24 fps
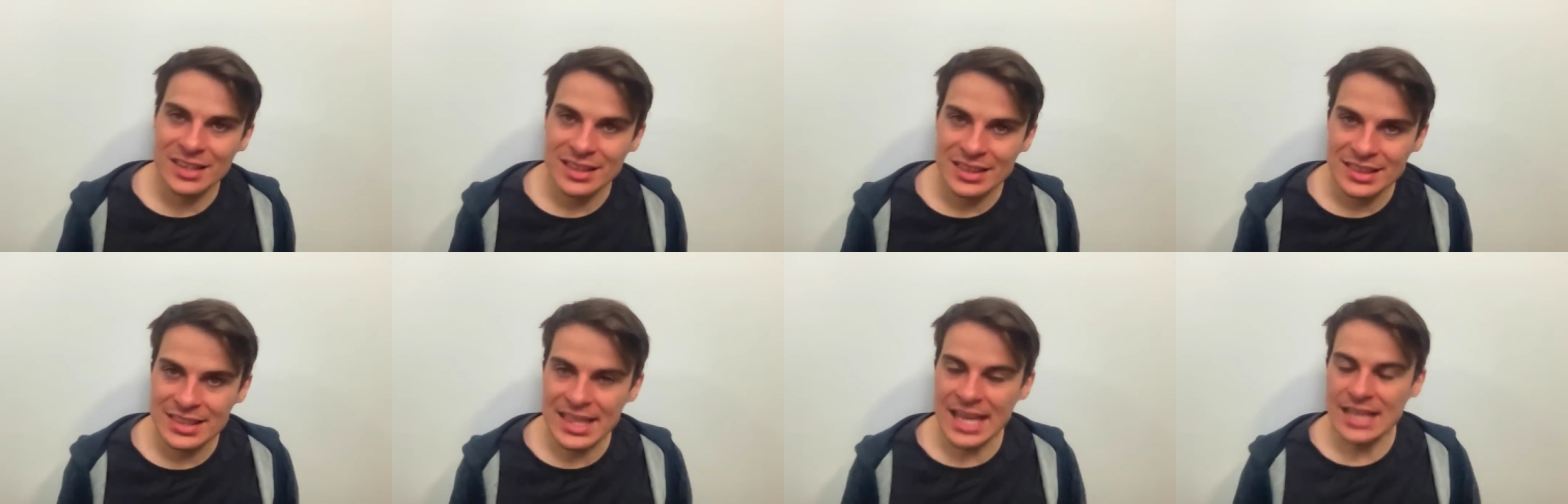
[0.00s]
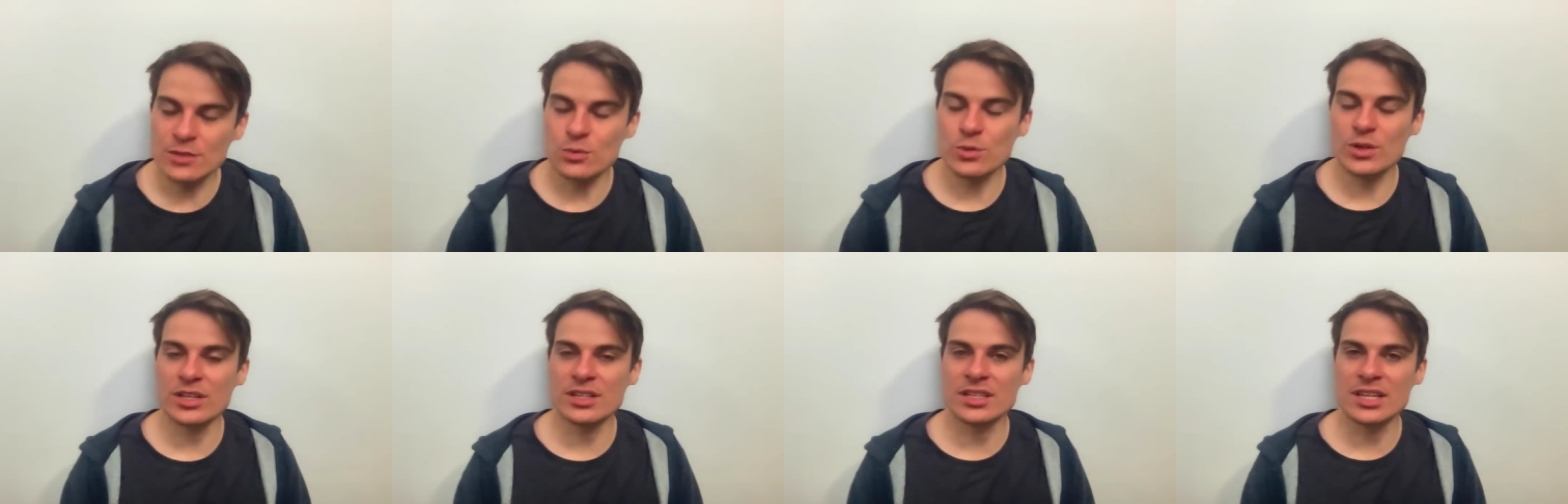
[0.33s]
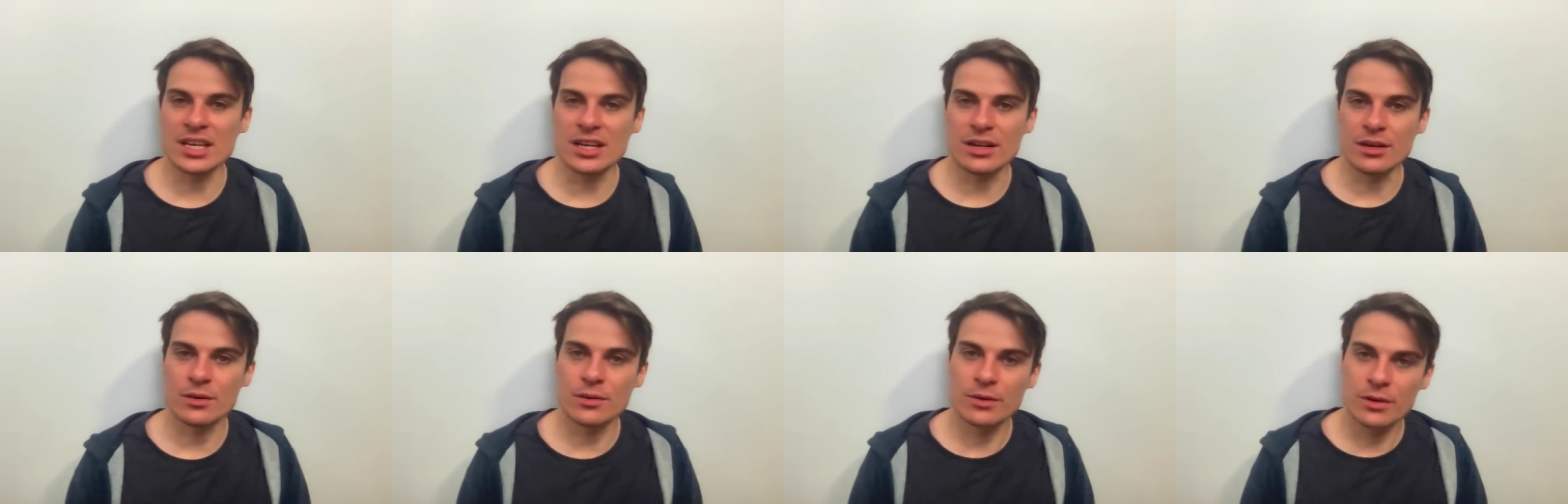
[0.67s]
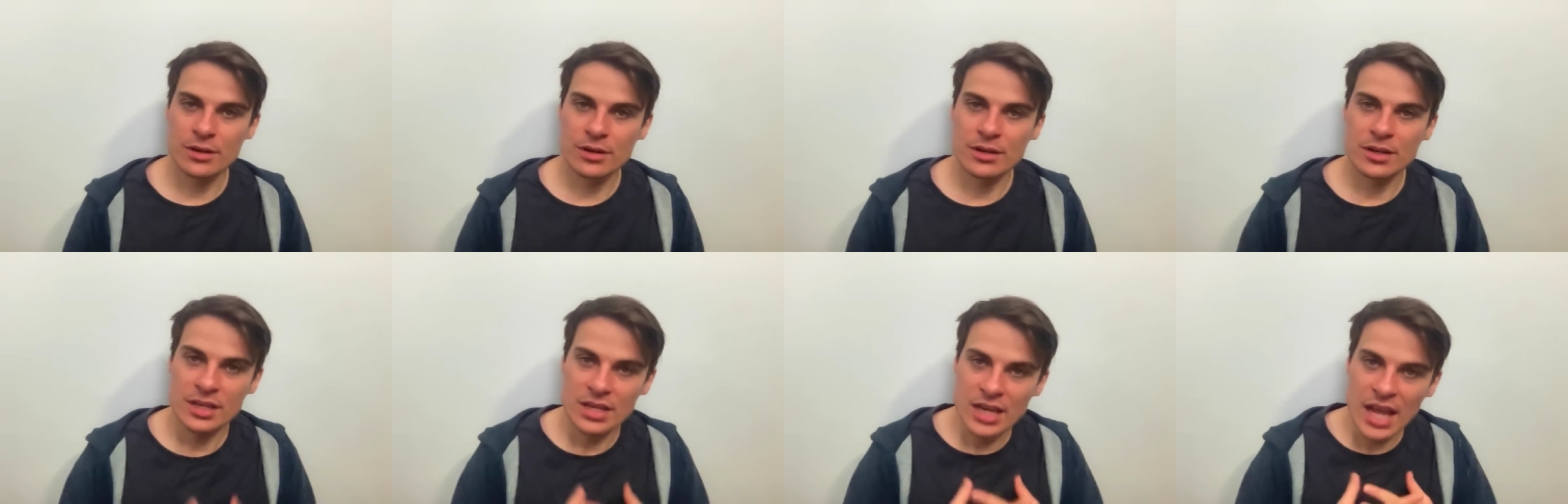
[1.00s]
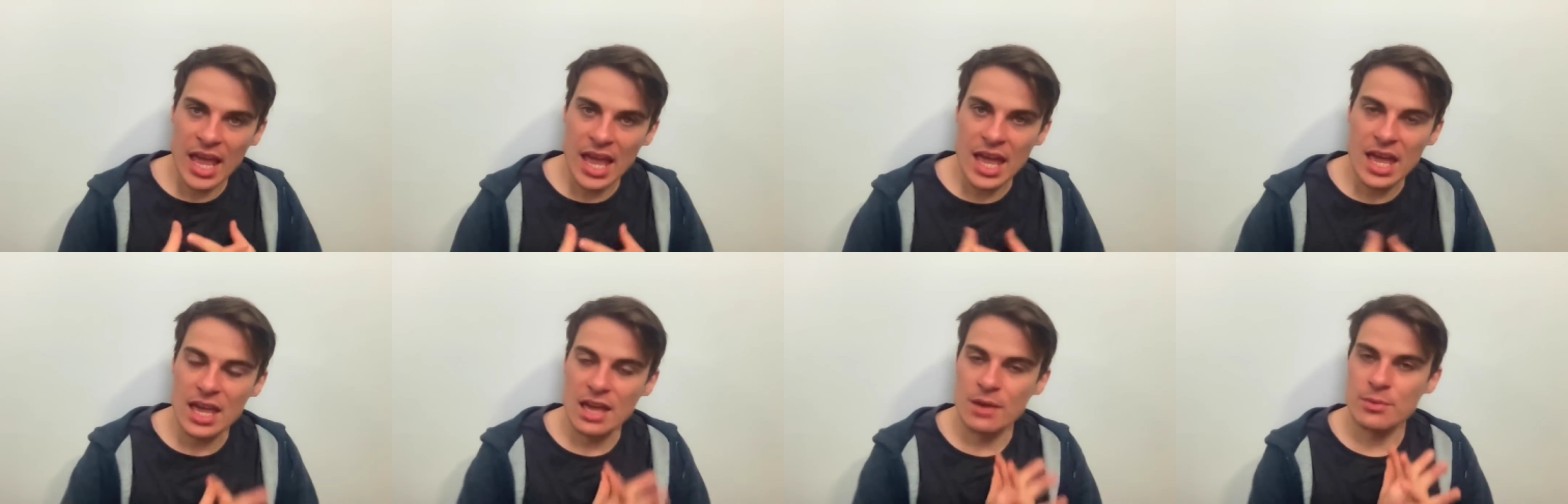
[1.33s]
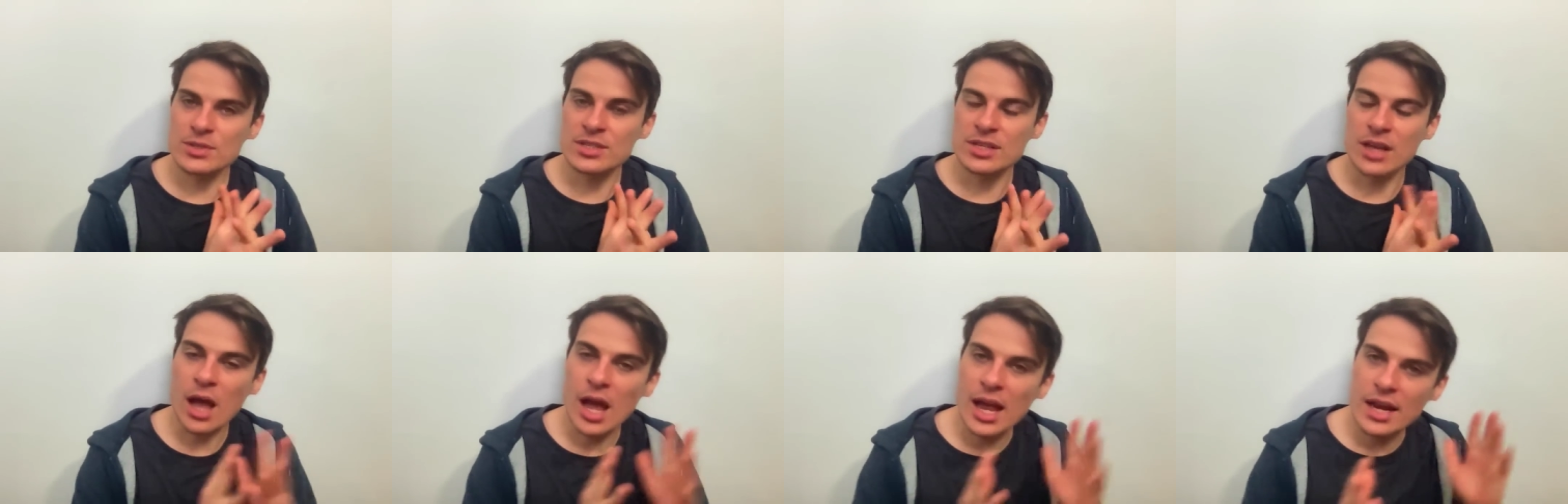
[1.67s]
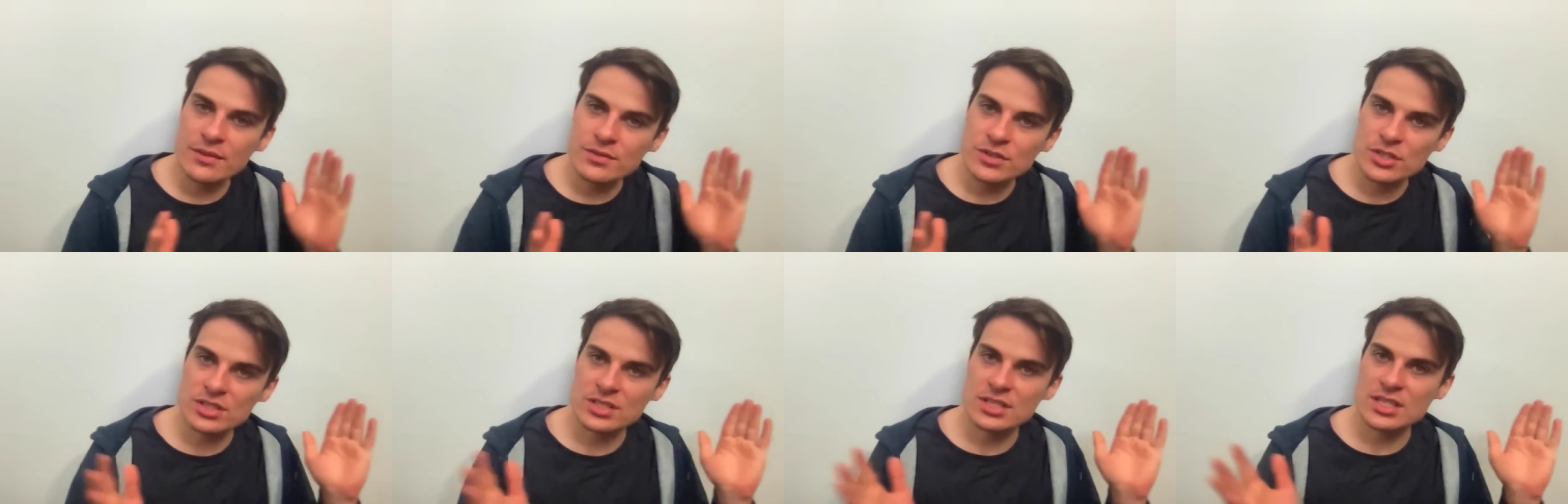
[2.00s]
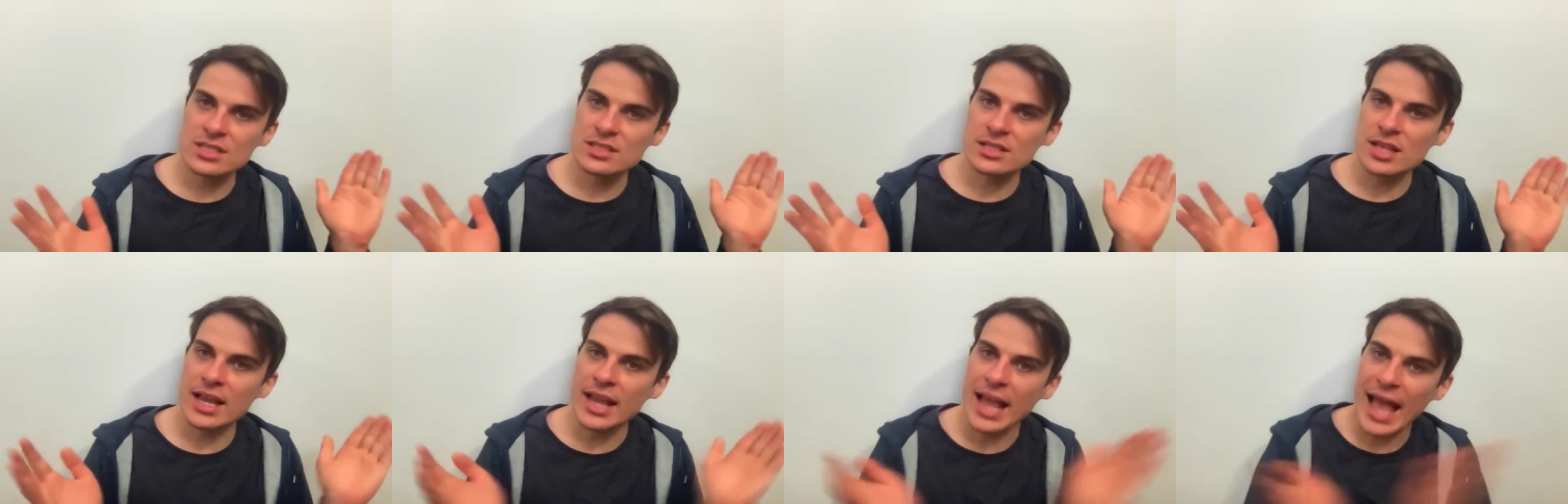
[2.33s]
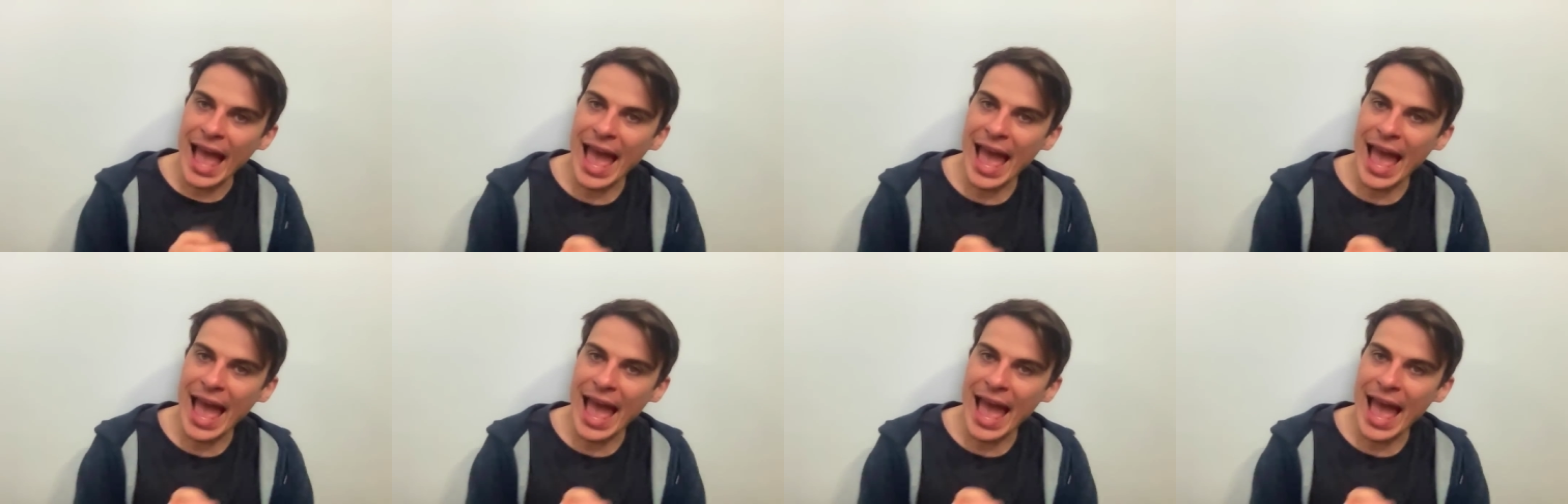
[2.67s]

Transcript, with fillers: that's what it did. Yeah, it was kind of just this like,